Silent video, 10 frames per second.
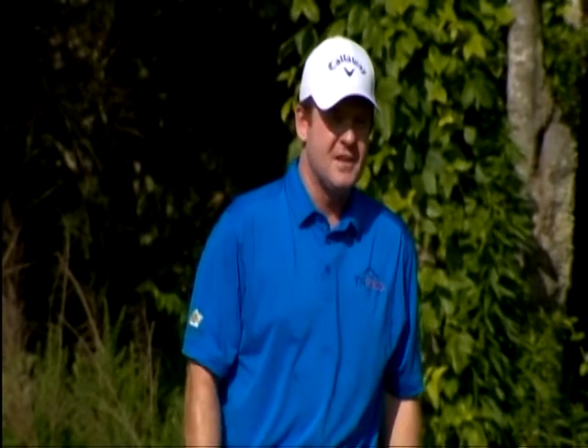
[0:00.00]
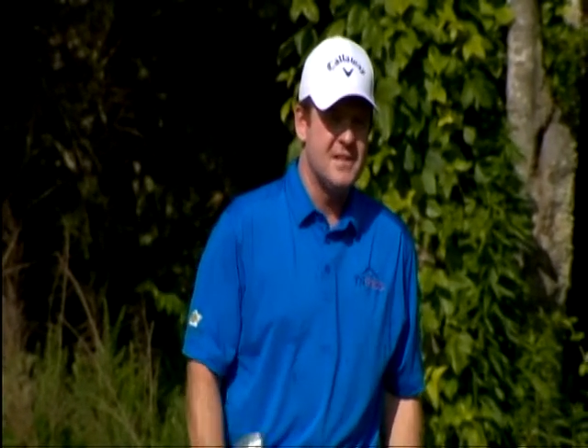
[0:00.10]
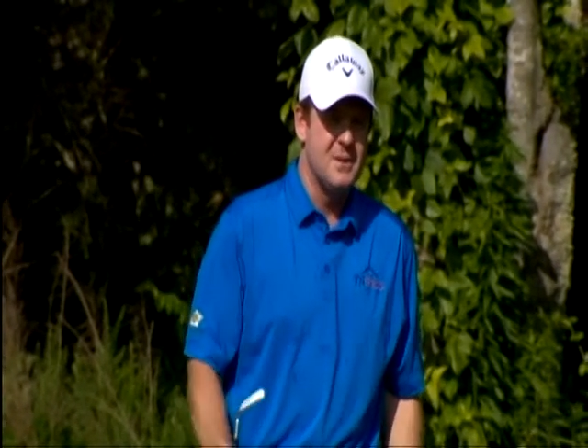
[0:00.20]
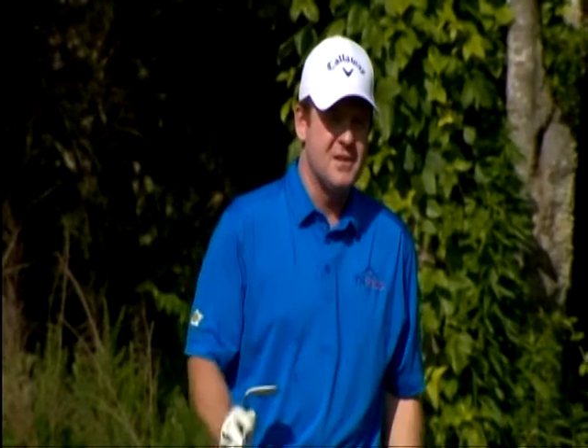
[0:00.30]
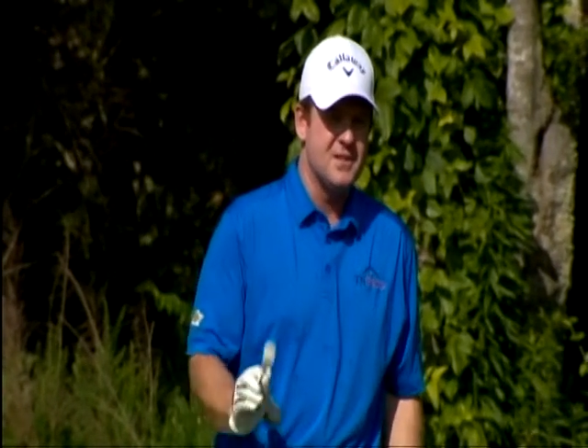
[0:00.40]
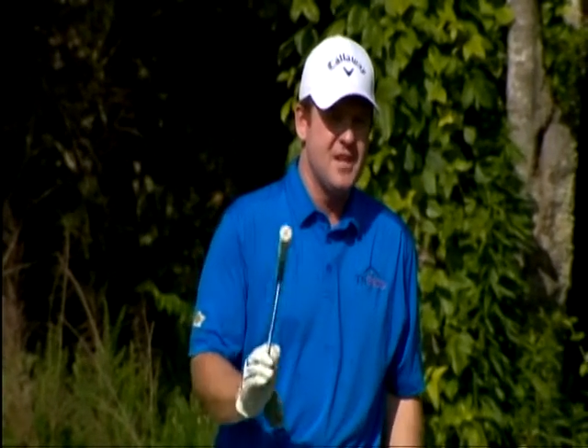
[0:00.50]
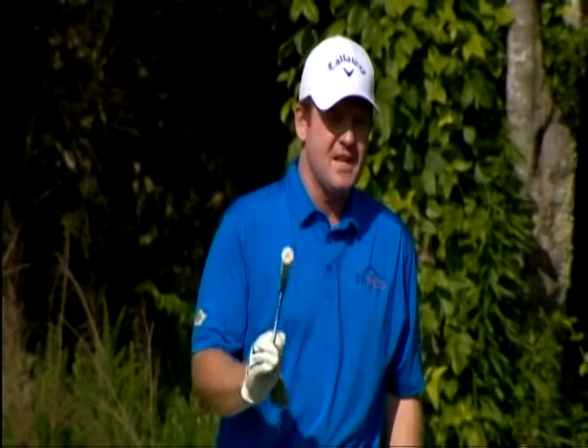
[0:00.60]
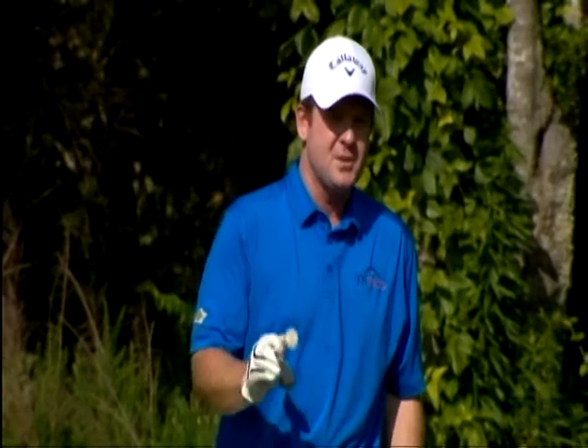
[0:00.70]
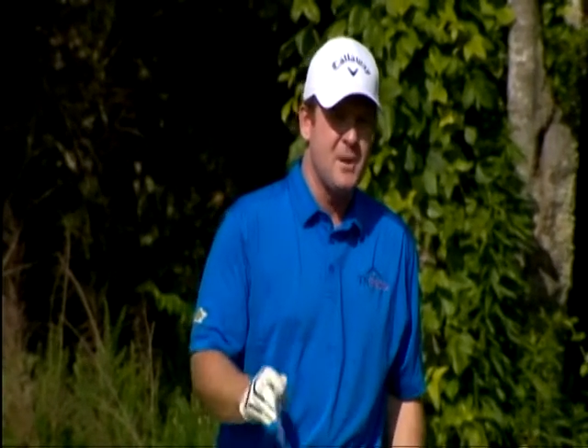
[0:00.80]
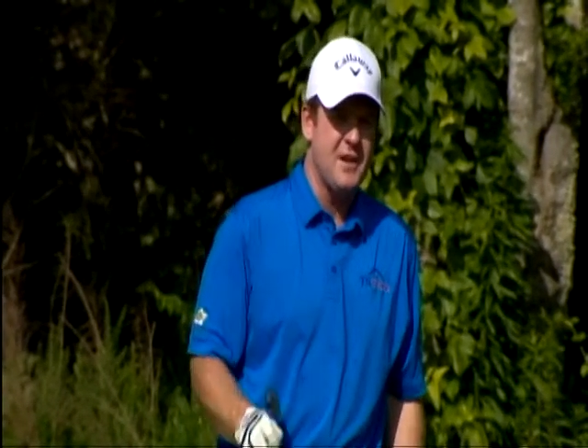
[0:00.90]
Stay with us
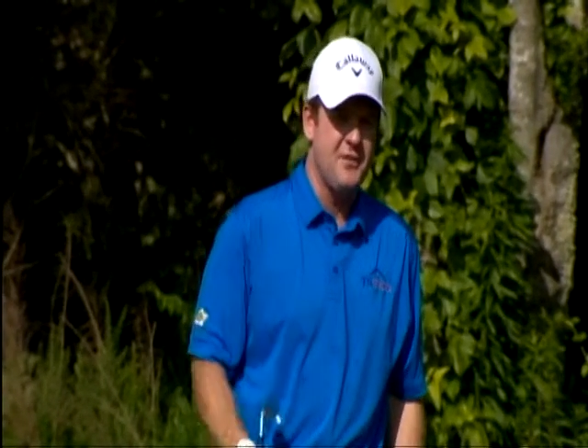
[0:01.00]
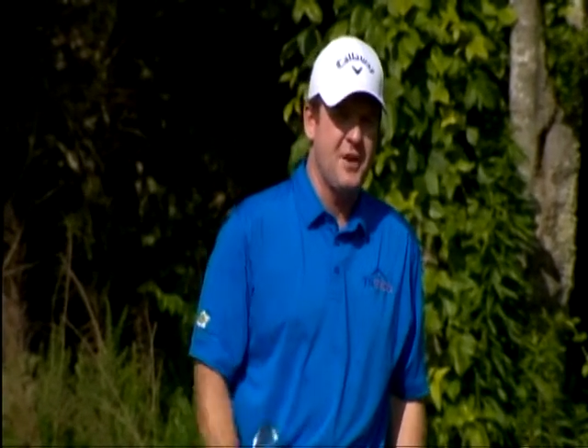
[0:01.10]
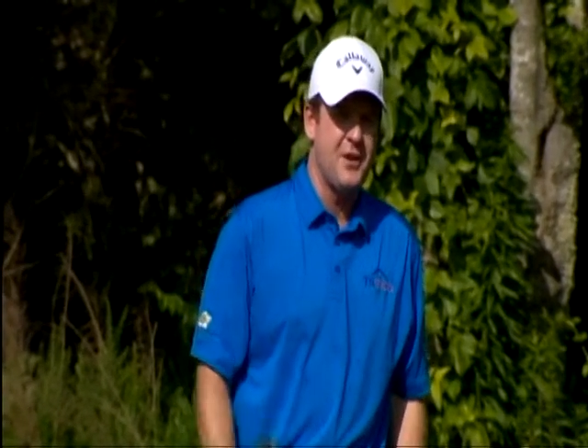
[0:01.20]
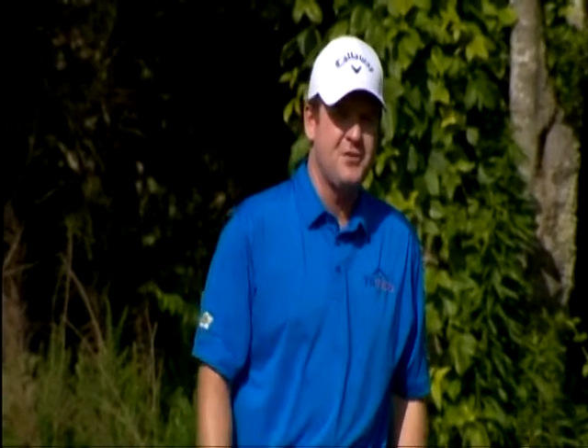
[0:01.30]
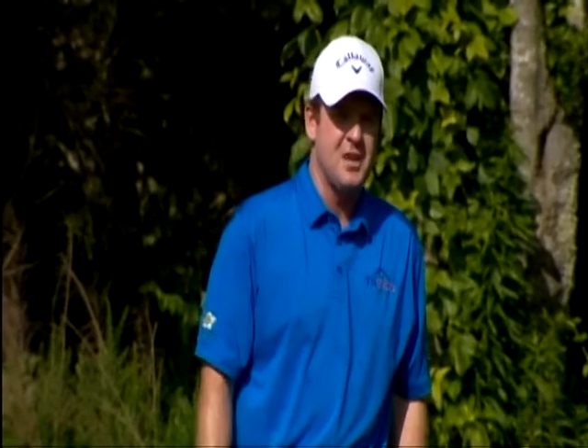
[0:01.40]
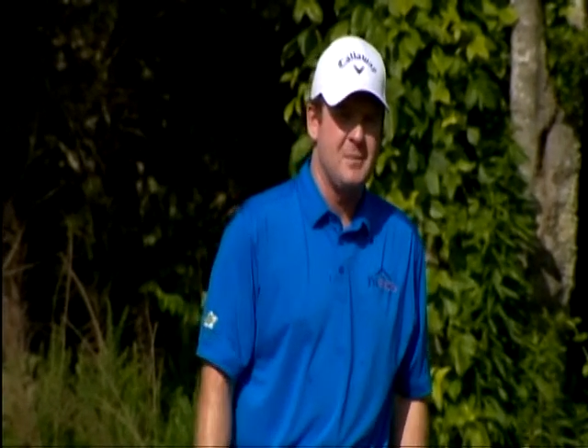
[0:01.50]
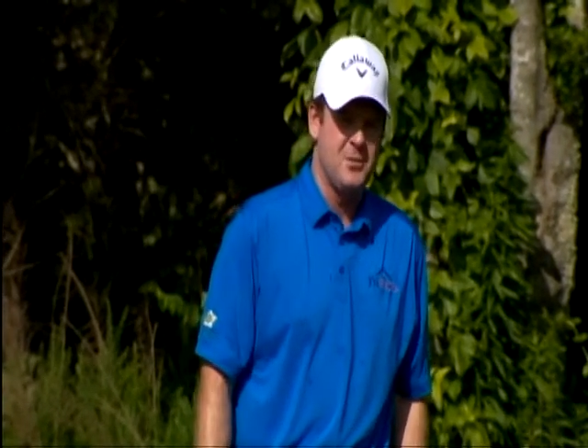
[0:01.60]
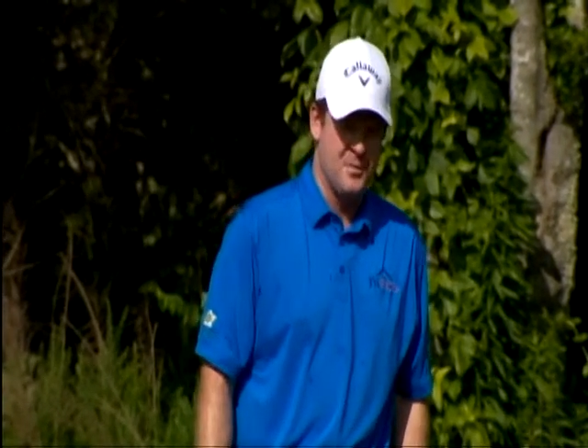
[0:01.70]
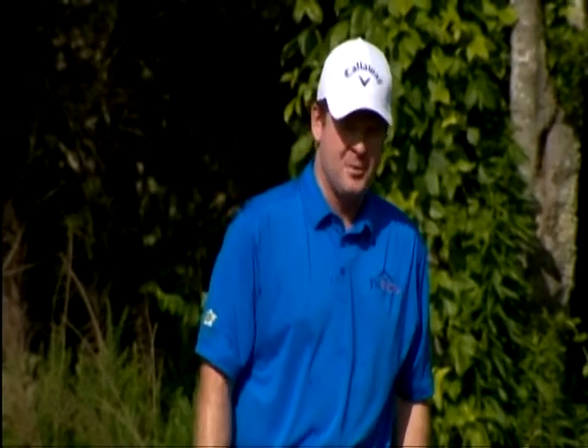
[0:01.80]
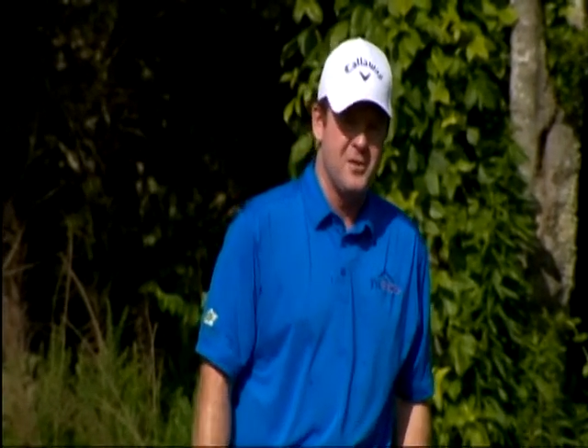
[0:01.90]
next week for another tip to
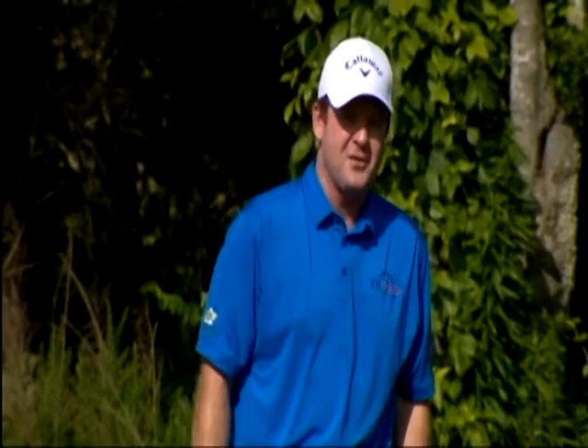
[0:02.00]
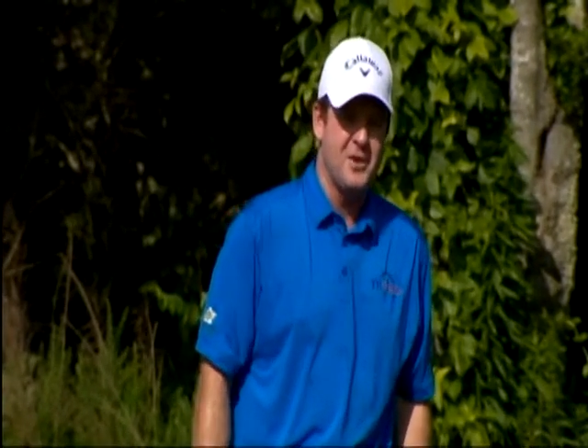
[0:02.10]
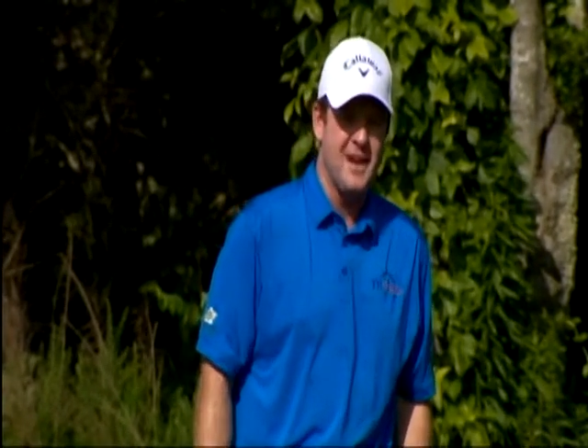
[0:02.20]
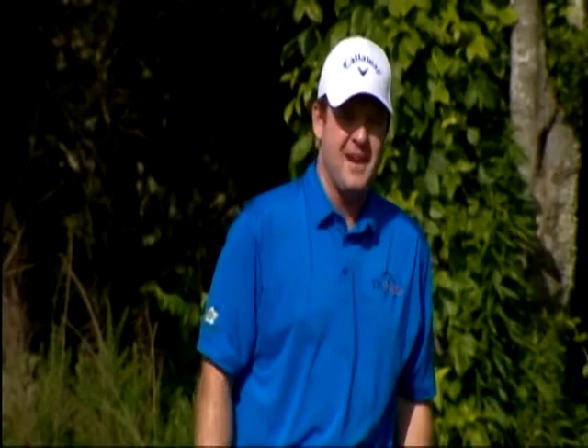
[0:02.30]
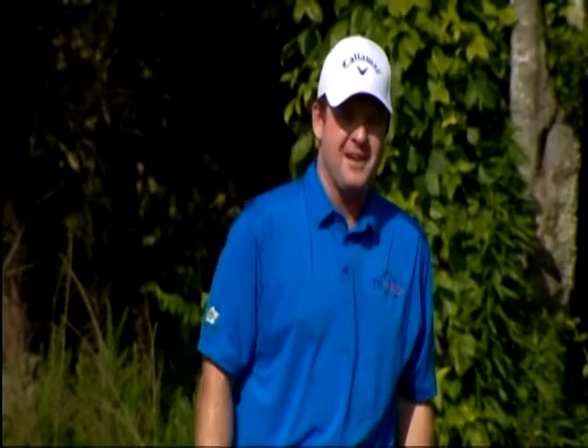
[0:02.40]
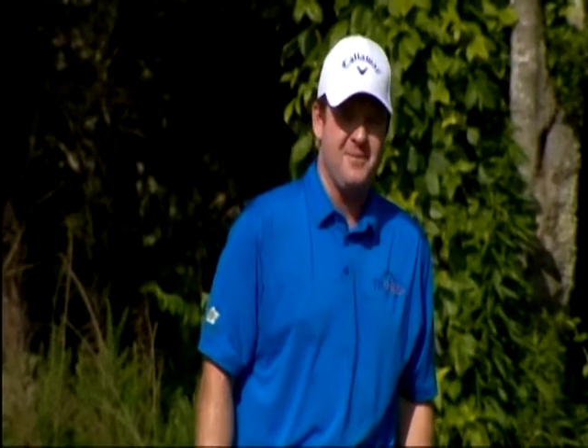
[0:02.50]
improve your game.